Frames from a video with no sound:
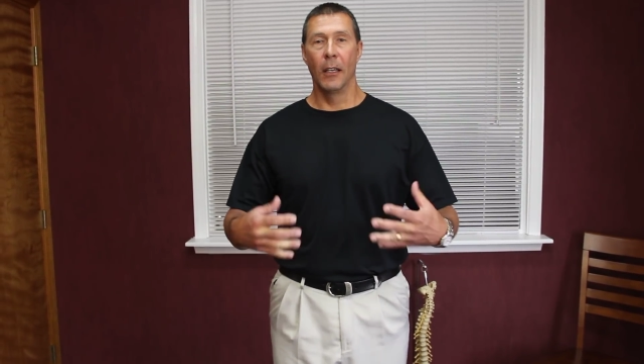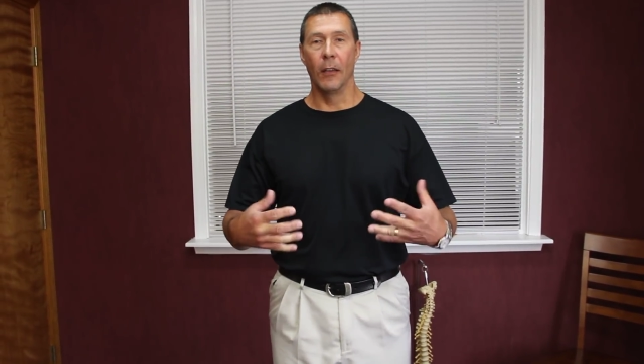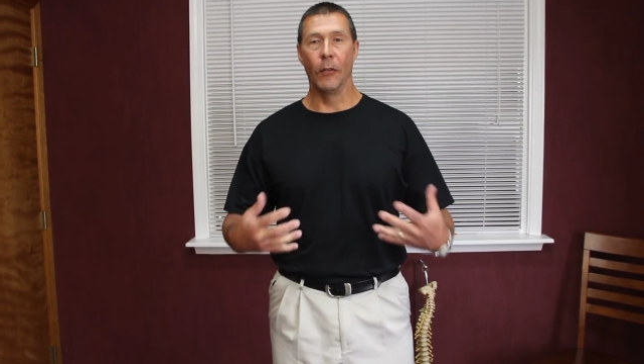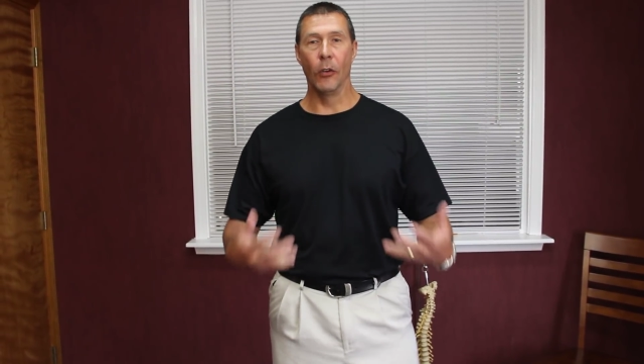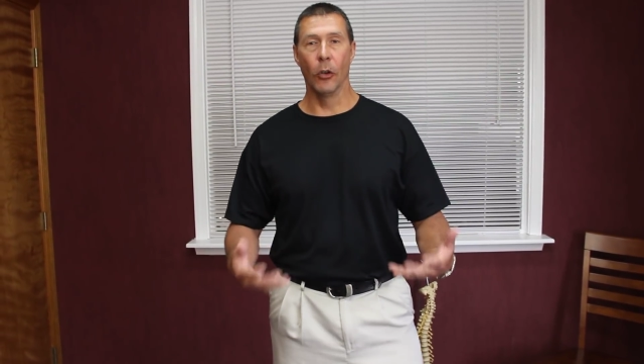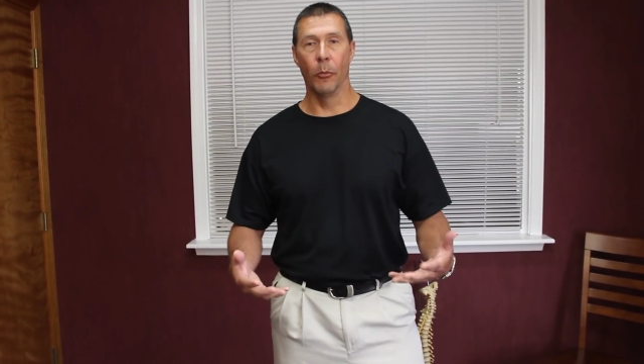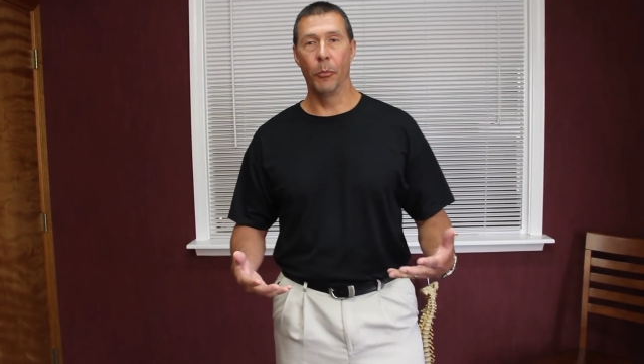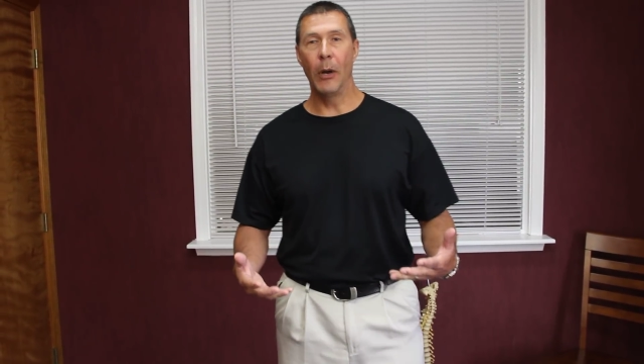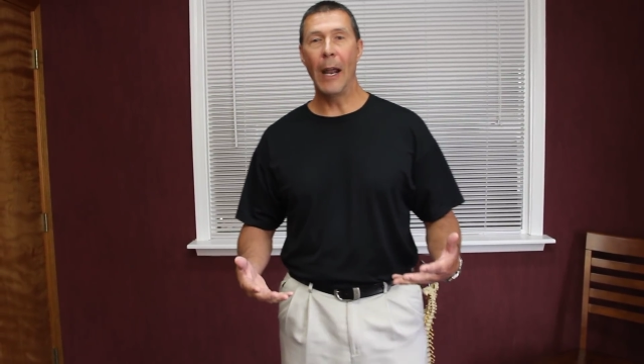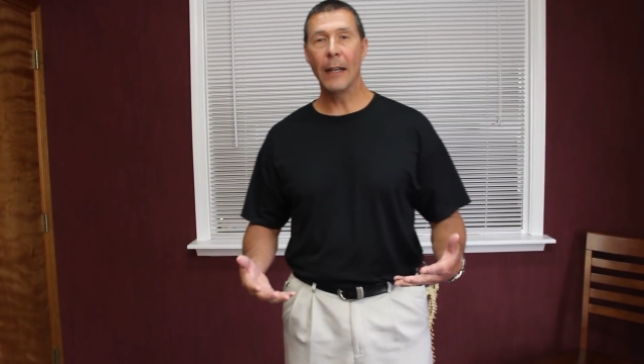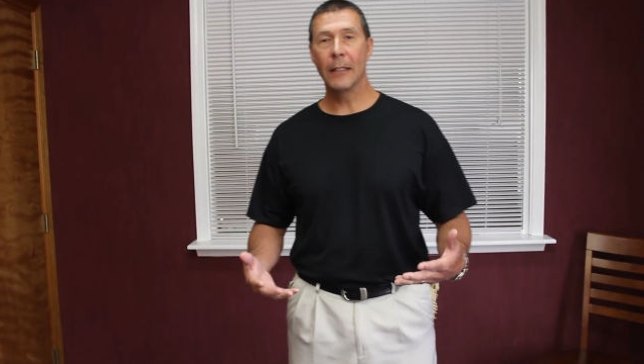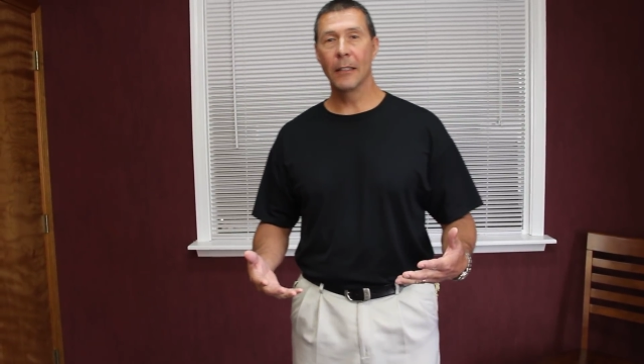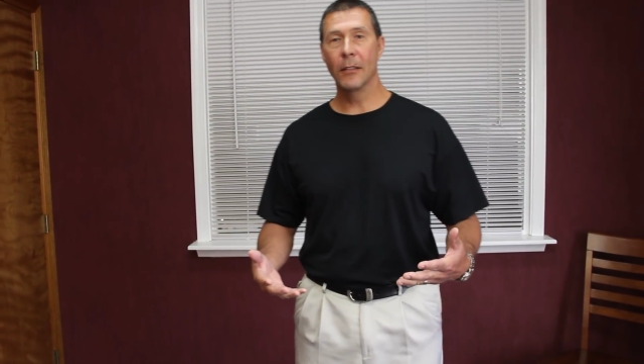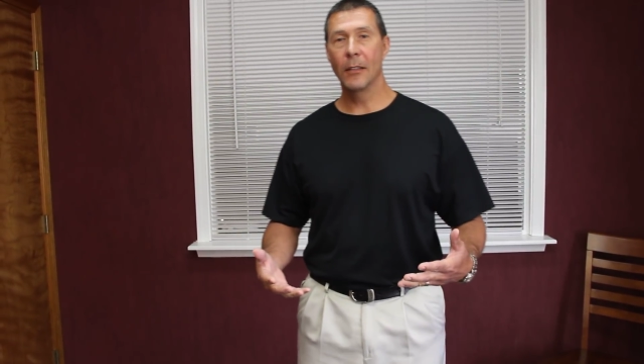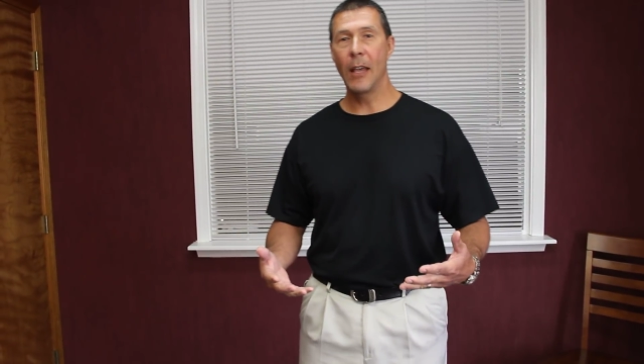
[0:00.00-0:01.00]
If you'll
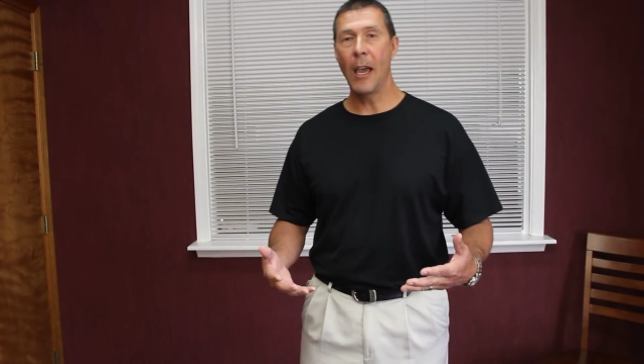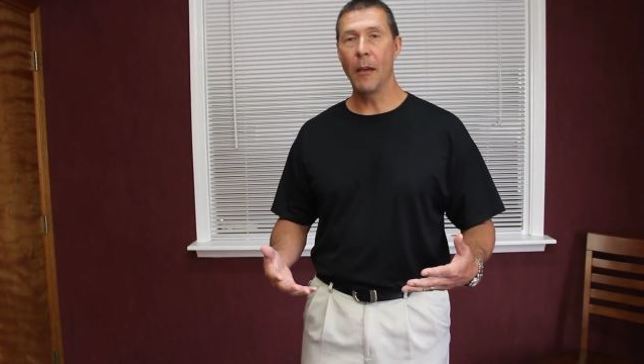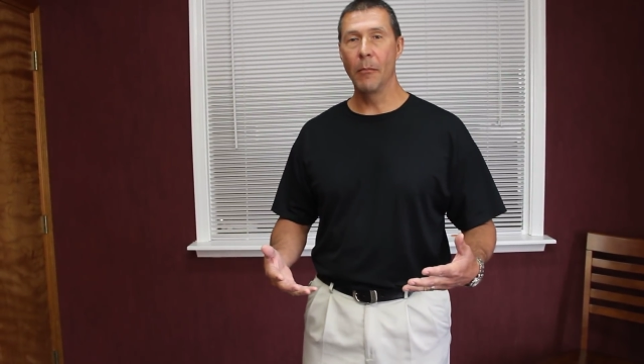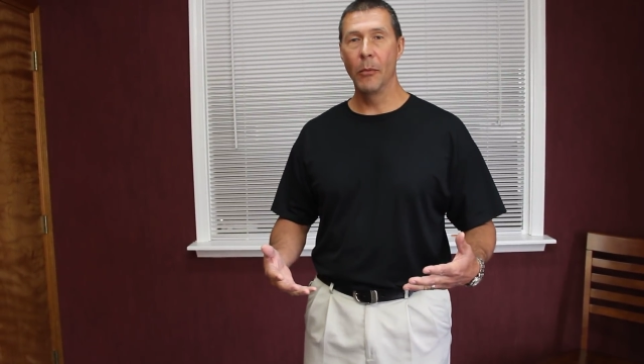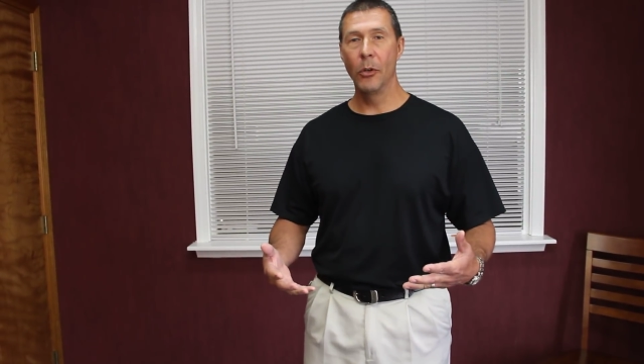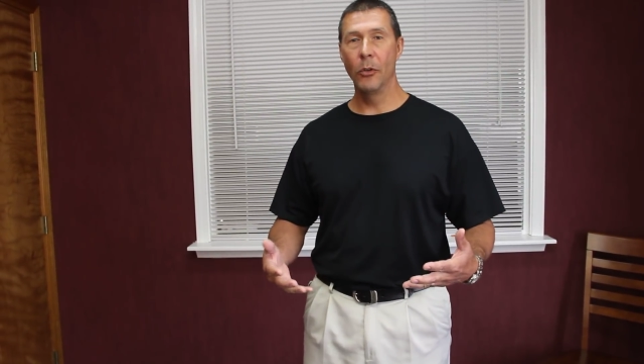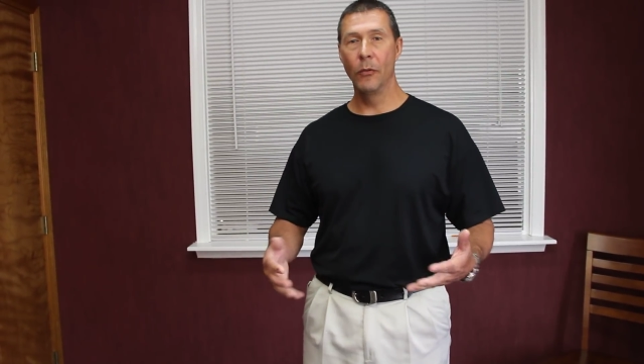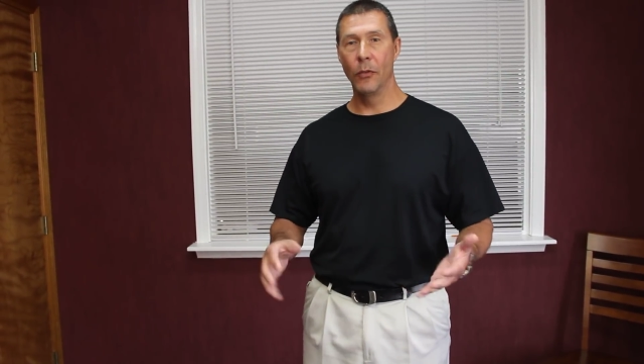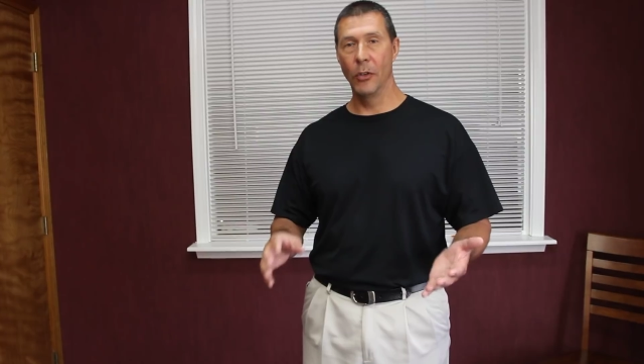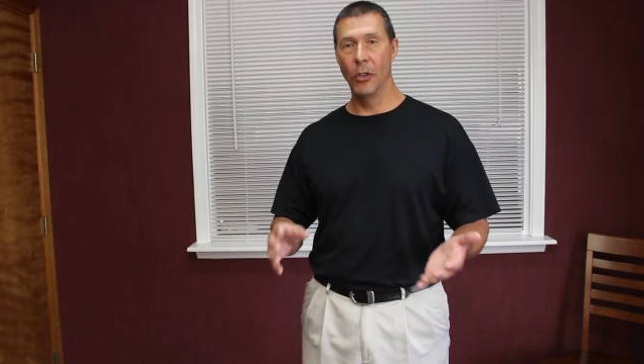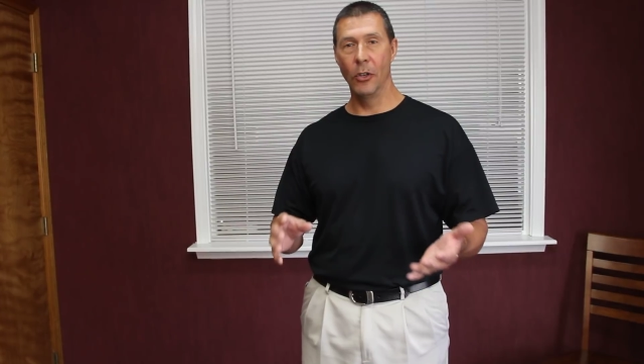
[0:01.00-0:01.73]
practice that move,